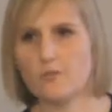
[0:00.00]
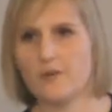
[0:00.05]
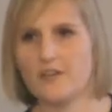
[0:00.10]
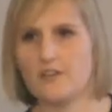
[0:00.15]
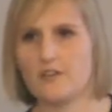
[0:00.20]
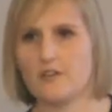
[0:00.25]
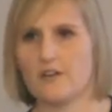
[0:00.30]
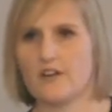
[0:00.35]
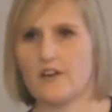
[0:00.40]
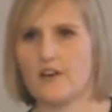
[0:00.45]

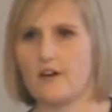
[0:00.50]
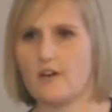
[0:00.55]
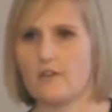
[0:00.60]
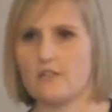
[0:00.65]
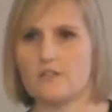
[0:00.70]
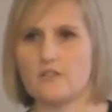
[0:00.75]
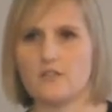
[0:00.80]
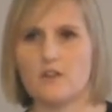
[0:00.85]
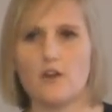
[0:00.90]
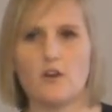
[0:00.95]
media
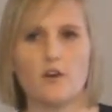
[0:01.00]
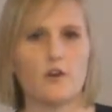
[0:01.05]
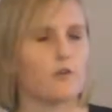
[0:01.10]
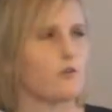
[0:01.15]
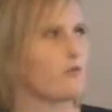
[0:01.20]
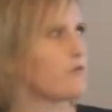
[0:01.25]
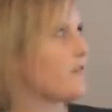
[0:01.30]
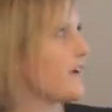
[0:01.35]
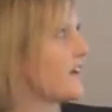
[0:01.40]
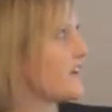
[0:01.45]
accounts,
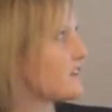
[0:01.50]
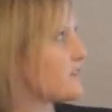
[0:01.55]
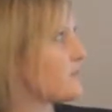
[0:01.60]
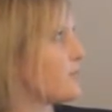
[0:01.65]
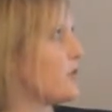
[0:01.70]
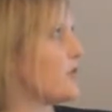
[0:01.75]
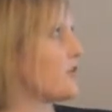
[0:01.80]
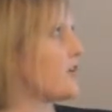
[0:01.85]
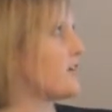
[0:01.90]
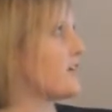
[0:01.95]
your
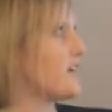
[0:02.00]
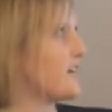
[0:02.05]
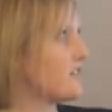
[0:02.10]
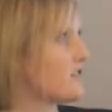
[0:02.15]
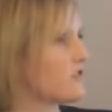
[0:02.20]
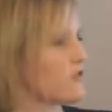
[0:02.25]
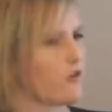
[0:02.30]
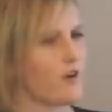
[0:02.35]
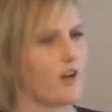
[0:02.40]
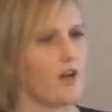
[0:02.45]
Facebook,
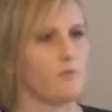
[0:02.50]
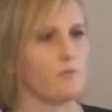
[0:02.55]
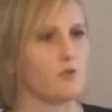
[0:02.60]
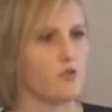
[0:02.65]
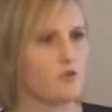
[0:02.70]
Instagram,